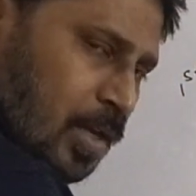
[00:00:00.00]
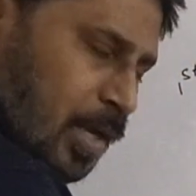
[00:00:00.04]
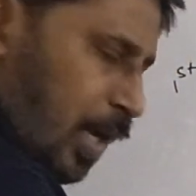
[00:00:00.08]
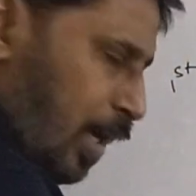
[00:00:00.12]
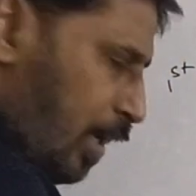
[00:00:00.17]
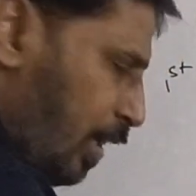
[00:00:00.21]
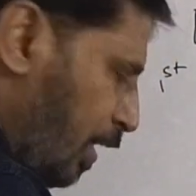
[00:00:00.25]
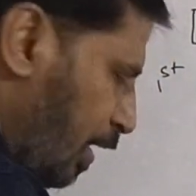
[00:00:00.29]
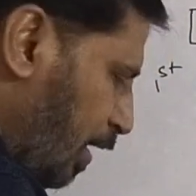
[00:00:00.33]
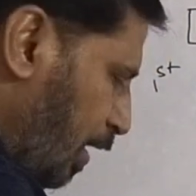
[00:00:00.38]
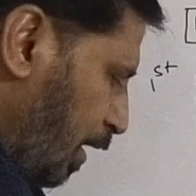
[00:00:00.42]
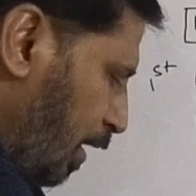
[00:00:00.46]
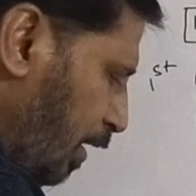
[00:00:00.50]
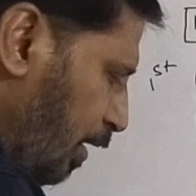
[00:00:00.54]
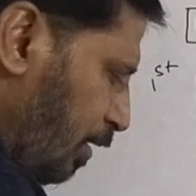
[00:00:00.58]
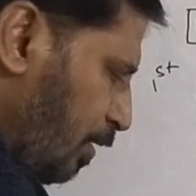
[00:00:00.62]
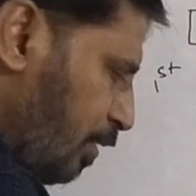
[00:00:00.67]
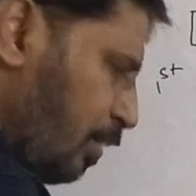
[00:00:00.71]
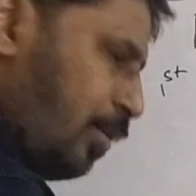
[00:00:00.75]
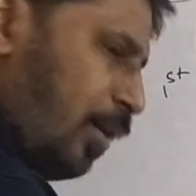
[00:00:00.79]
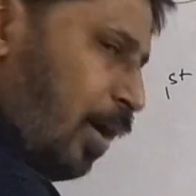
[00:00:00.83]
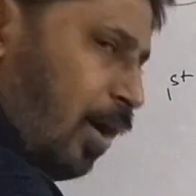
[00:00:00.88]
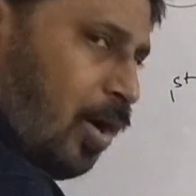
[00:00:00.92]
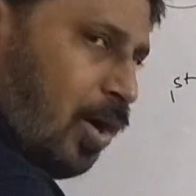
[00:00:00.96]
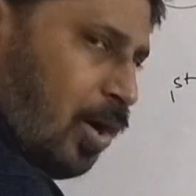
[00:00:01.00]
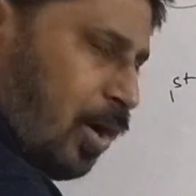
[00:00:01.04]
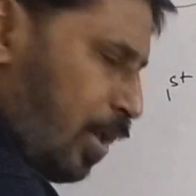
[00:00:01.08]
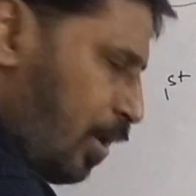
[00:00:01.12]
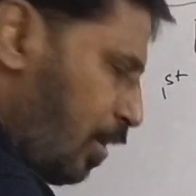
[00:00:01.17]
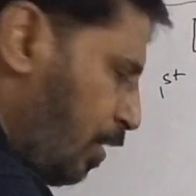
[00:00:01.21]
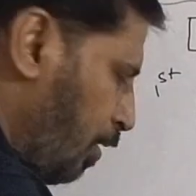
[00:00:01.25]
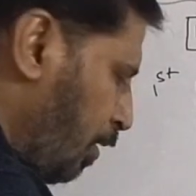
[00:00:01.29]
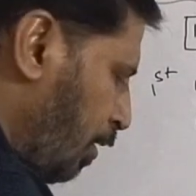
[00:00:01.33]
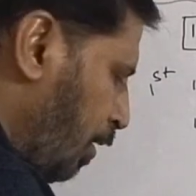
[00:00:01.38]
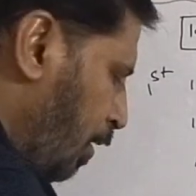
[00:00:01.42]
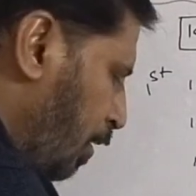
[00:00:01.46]
already
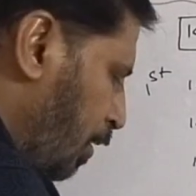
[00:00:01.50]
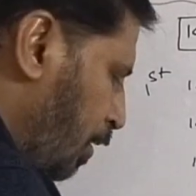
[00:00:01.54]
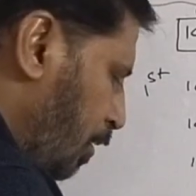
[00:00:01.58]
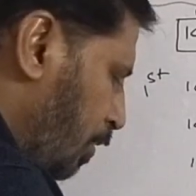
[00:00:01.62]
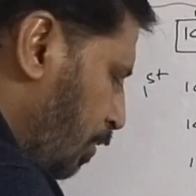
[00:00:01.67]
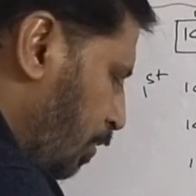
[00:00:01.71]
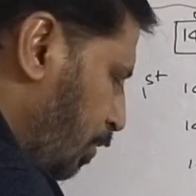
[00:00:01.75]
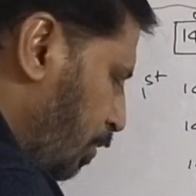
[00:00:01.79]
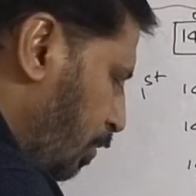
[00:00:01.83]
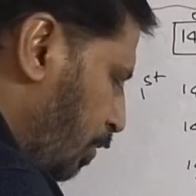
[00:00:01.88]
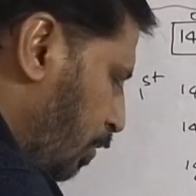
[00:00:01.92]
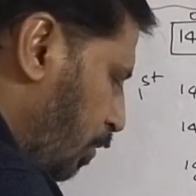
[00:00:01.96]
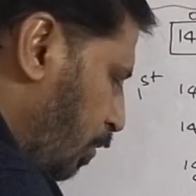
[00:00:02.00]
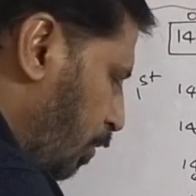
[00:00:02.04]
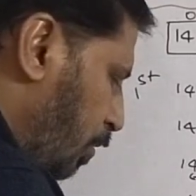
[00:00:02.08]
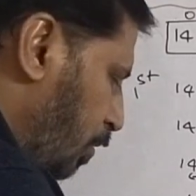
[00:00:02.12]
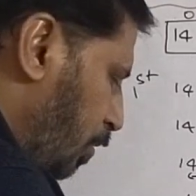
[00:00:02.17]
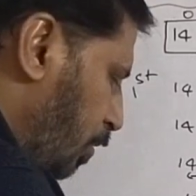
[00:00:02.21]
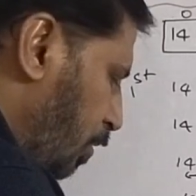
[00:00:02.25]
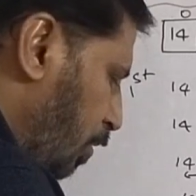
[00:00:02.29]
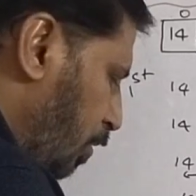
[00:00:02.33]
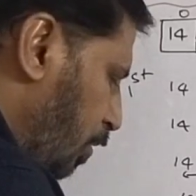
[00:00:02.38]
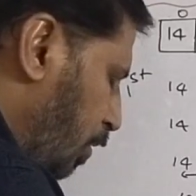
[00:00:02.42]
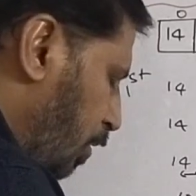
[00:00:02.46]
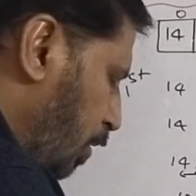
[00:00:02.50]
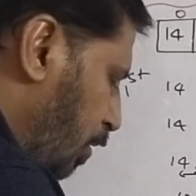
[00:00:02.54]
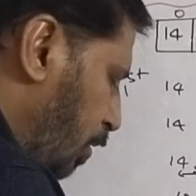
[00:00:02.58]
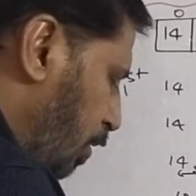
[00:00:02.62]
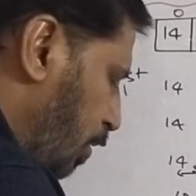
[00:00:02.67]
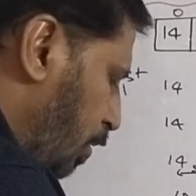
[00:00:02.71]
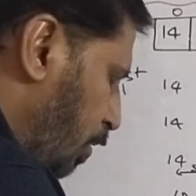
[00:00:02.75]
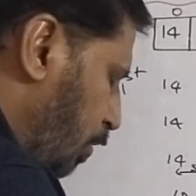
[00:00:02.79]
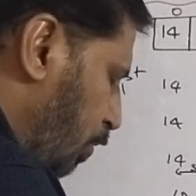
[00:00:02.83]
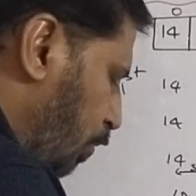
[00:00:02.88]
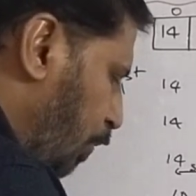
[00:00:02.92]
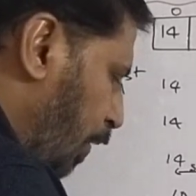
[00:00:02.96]
ordered. So
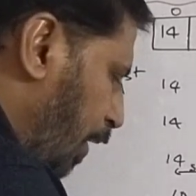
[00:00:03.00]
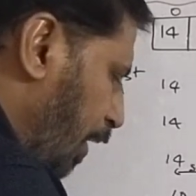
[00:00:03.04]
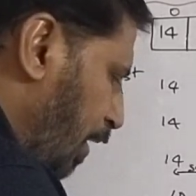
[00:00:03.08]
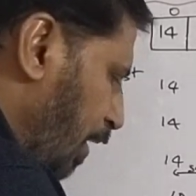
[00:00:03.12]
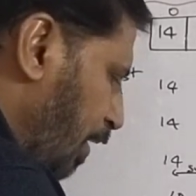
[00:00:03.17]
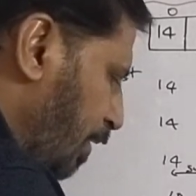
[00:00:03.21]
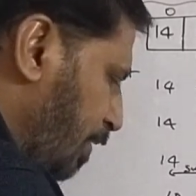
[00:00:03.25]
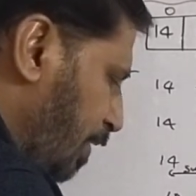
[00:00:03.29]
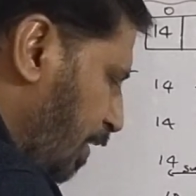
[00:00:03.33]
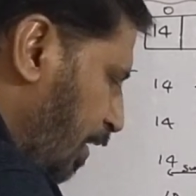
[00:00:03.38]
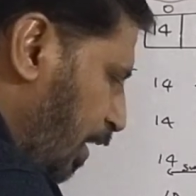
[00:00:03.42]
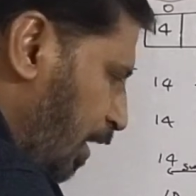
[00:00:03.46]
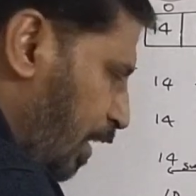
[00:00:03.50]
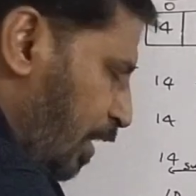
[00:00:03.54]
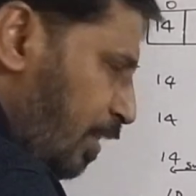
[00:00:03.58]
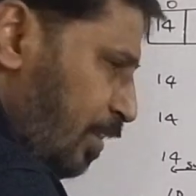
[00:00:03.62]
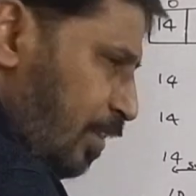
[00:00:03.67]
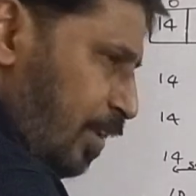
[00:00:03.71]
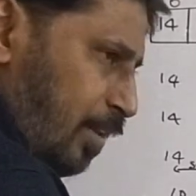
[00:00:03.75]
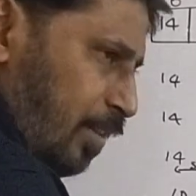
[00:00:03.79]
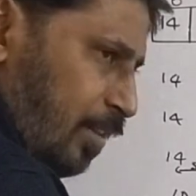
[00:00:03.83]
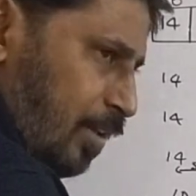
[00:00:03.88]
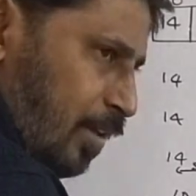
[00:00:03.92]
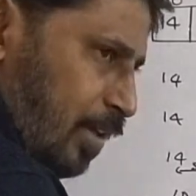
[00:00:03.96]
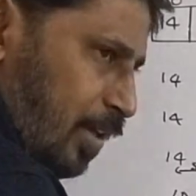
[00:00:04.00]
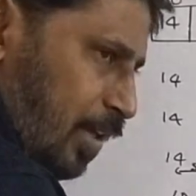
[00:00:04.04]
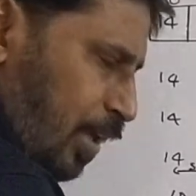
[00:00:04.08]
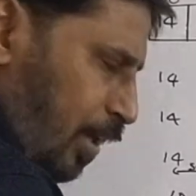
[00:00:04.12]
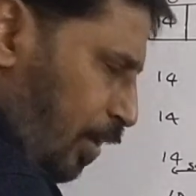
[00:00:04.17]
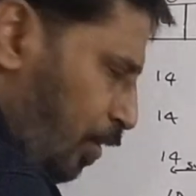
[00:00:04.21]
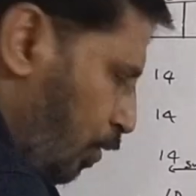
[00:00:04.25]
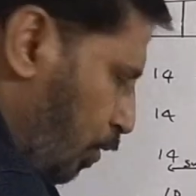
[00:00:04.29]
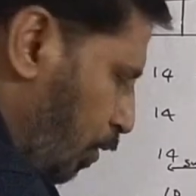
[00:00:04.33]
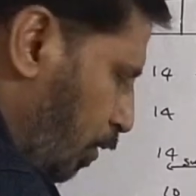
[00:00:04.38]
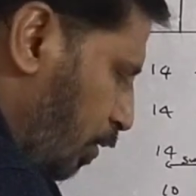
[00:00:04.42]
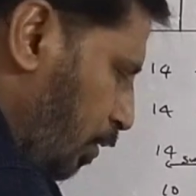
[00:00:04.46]
20 is greater than 30?
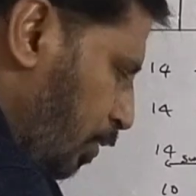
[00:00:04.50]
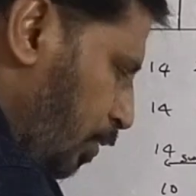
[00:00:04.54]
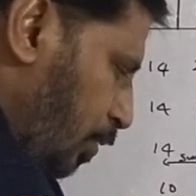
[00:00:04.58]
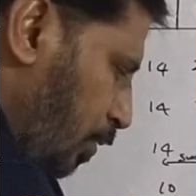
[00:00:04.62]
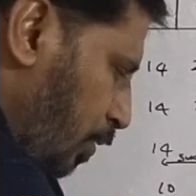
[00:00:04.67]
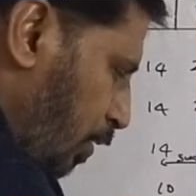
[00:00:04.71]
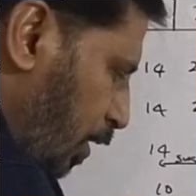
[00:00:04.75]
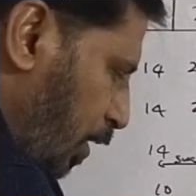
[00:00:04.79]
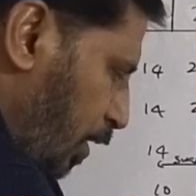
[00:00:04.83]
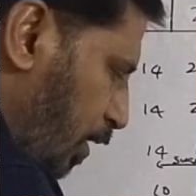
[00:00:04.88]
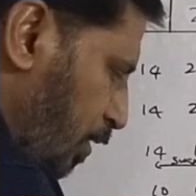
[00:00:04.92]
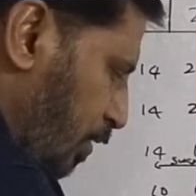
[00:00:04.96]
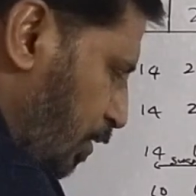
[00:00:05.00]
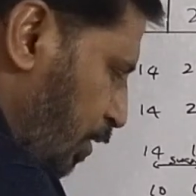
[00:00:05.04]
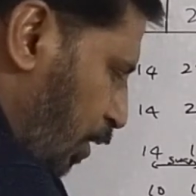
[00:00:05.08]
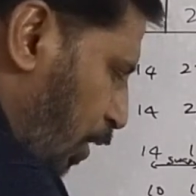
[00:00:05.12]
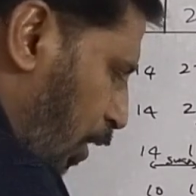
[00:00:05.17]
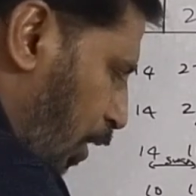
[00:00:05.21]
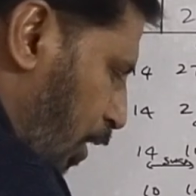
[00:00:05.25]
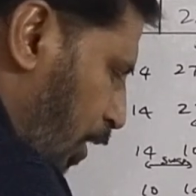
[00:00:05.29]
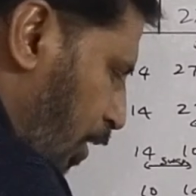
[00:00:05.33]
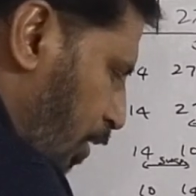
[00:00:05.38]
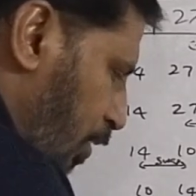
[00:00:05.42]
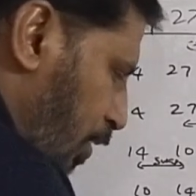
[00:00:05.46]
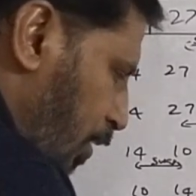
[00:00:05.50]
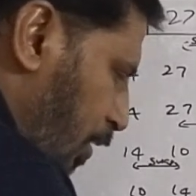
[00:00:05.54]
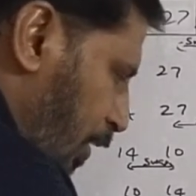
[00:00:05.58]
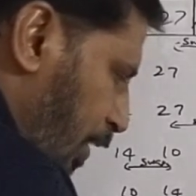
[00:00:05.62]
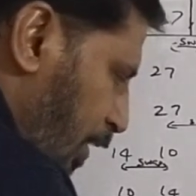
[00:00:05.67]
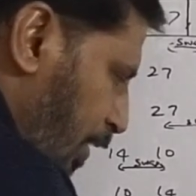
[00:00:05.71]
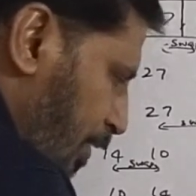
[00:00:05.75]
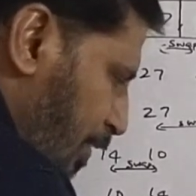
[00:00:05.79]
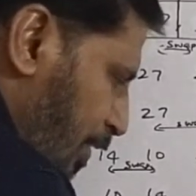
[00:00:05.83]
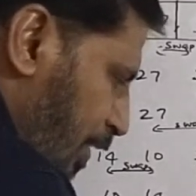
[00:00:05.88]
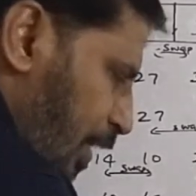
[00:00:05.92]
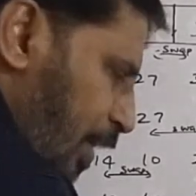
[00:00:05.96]
No, it is in order. 30
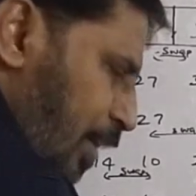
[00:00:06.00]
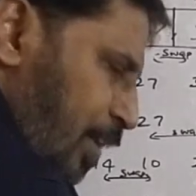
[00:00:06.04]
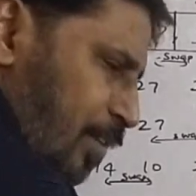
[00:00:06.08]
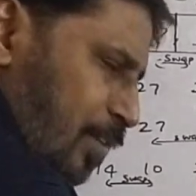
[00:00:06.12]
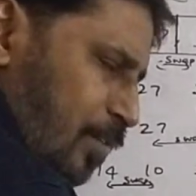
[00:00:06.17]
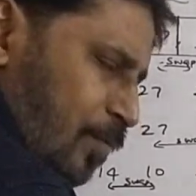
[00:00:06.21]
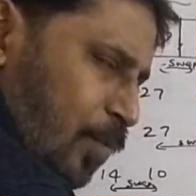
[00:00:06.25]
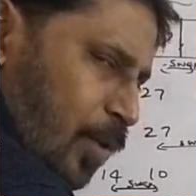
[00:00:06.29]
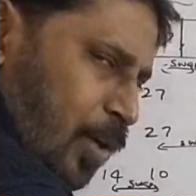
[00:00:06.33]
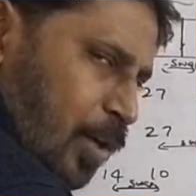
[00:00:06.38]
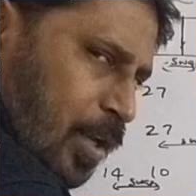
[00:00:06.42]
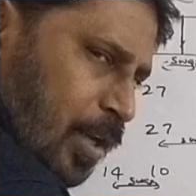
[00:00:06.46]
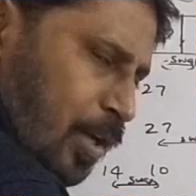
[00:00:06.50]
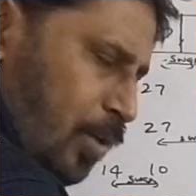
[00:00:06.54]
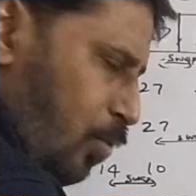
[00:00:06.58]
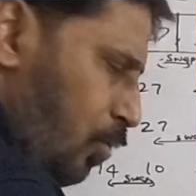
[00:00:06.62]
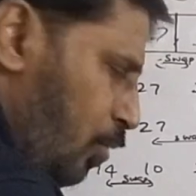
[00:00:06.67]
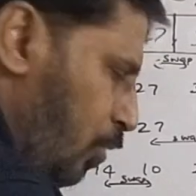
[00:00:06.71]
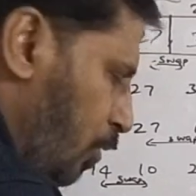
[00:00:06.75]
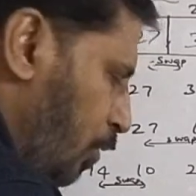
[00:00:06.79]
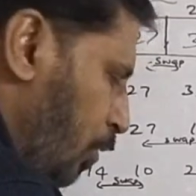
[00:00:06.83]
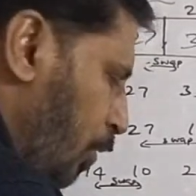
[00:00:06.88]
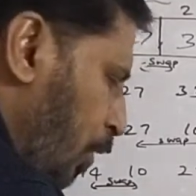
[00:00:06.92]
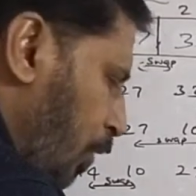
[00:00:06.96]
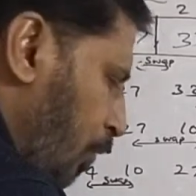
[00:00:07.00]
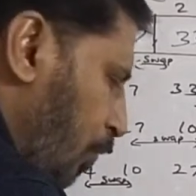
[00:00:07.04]
is greater than 40? No.